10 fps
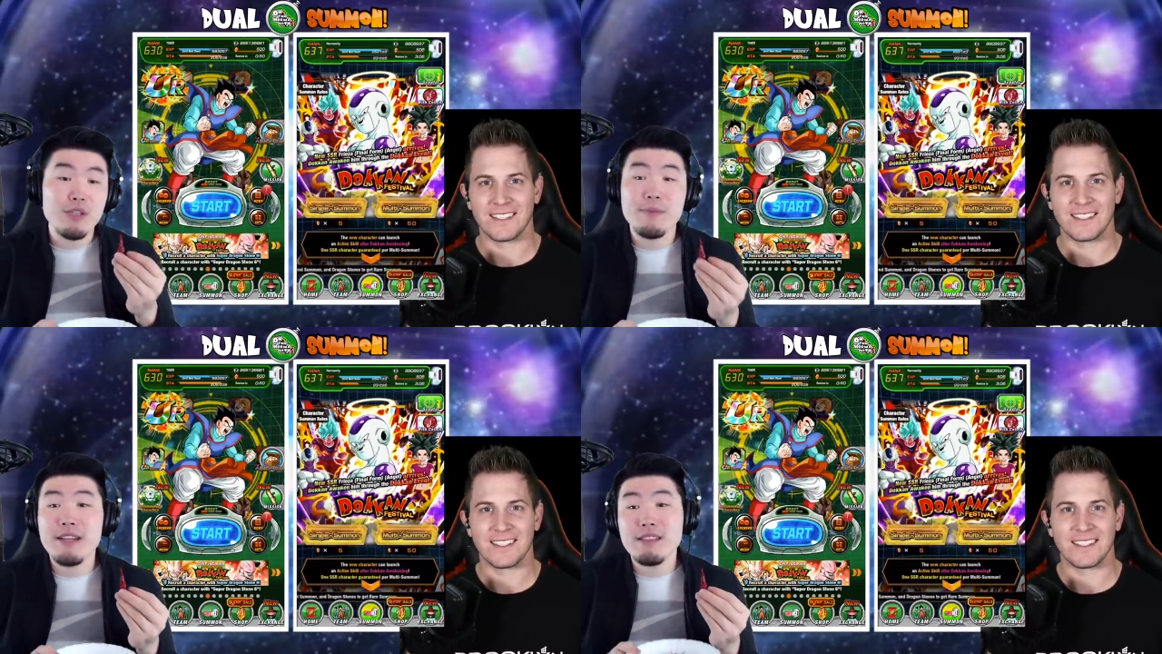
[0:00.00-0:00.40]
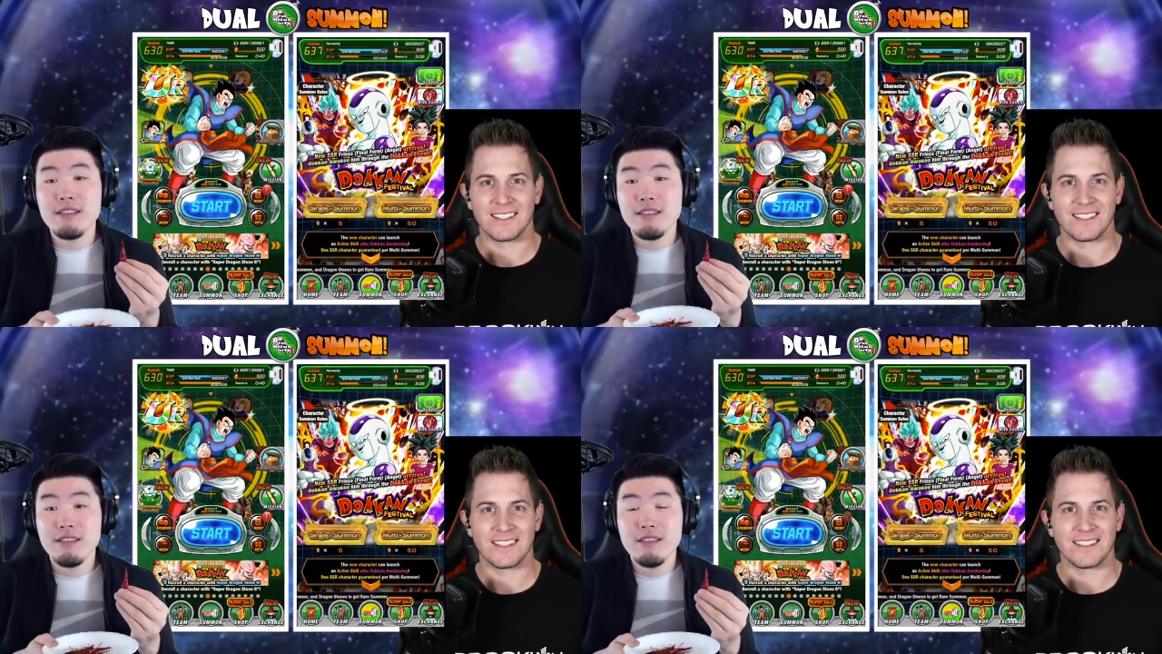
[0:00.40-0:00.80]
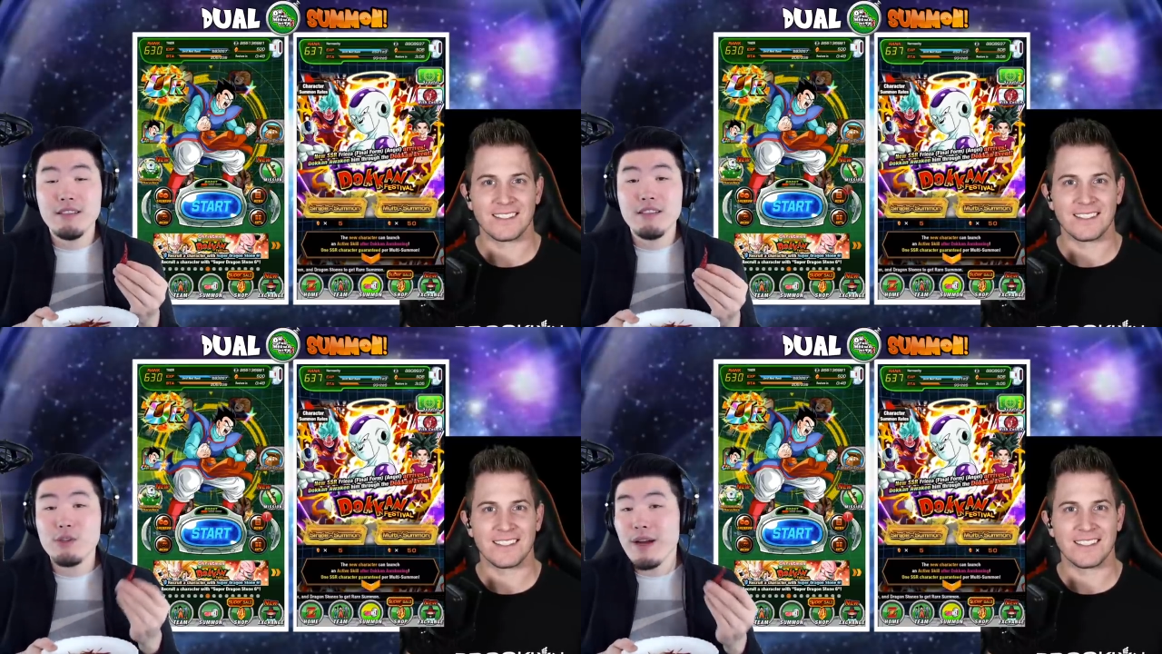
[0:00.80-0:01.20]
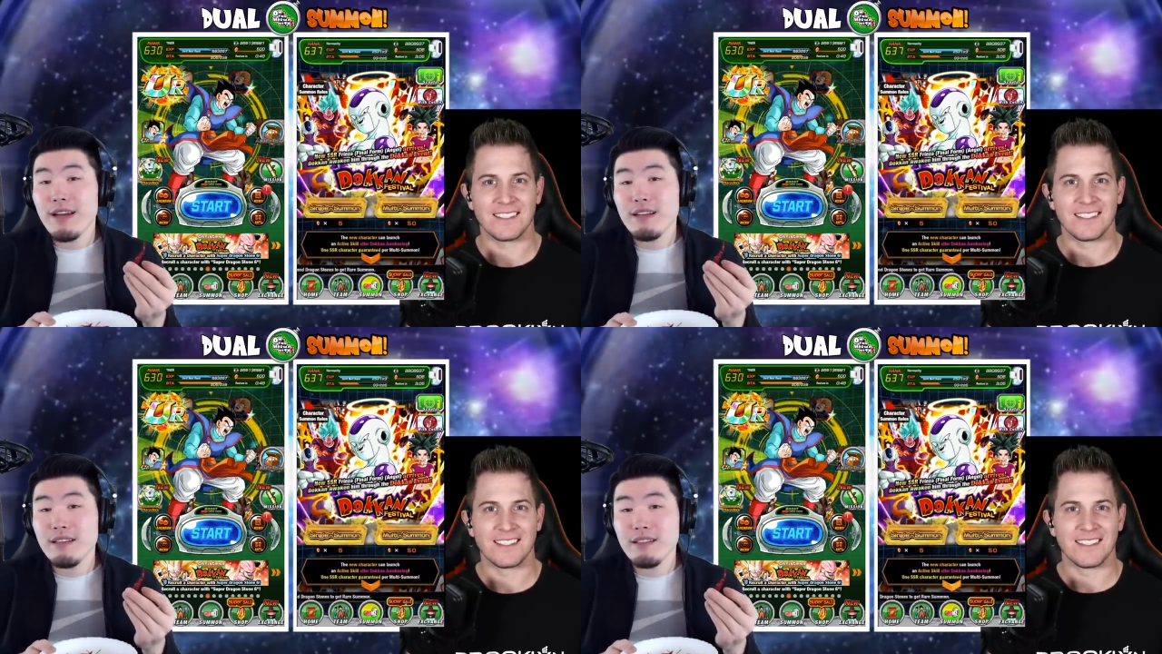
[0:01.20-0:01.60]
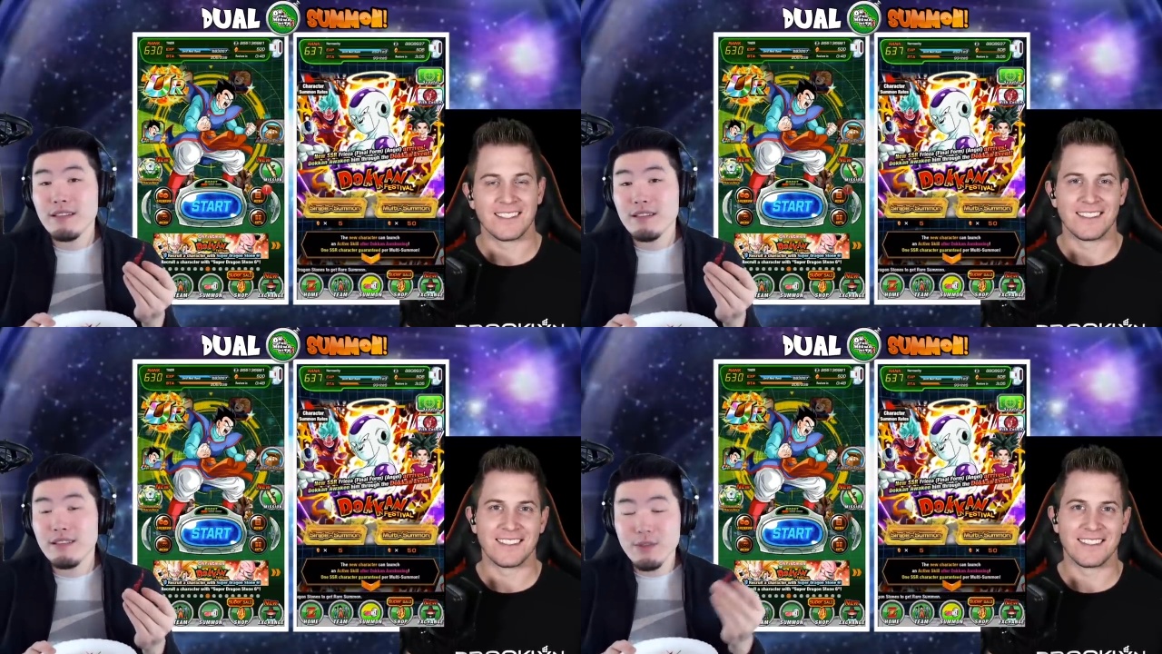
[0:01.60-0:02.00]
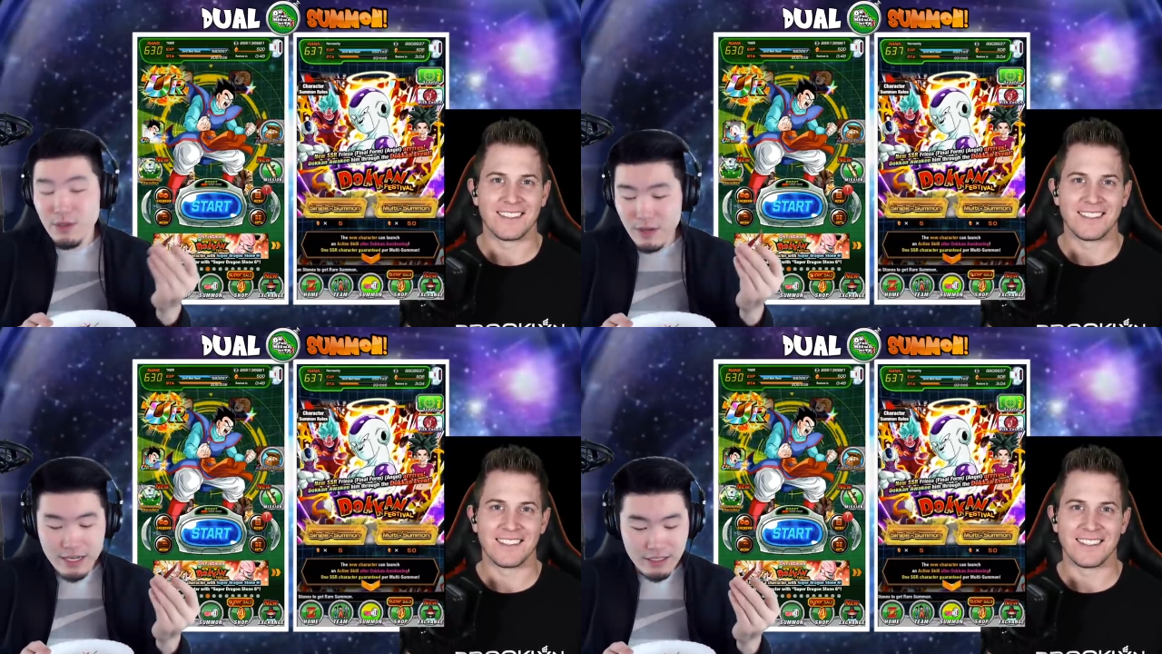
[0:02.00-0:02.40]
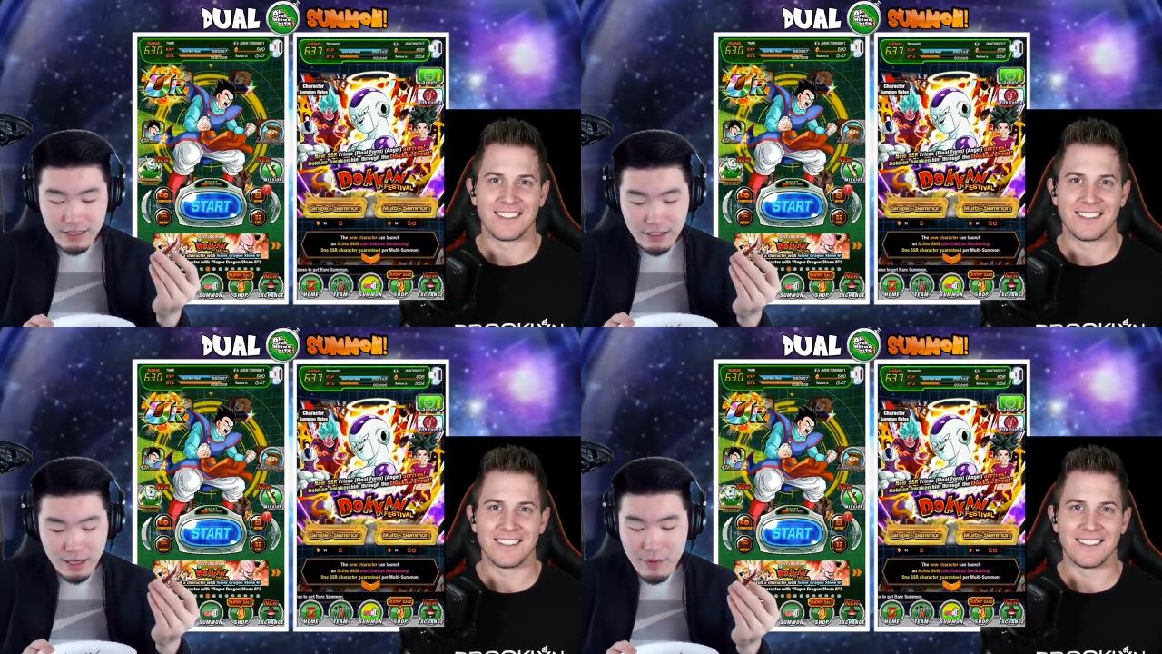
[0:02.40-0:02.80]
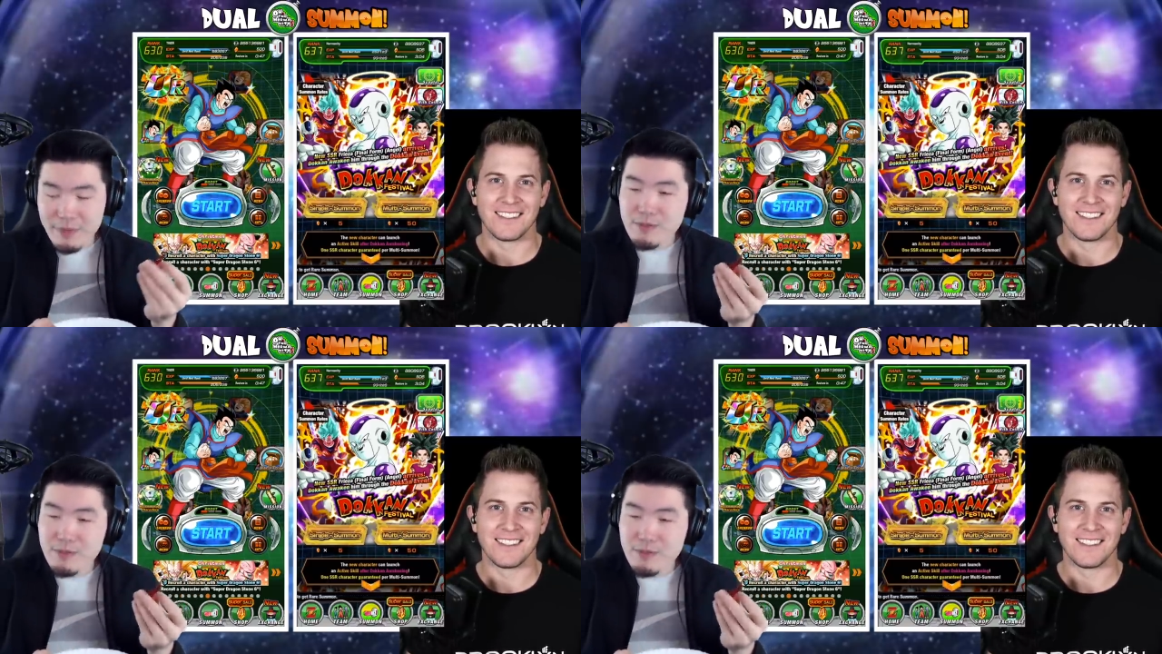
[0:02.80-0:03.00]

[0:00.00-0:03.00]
Speaker 1: spicy dried. Do you know, actually? Like, are peppers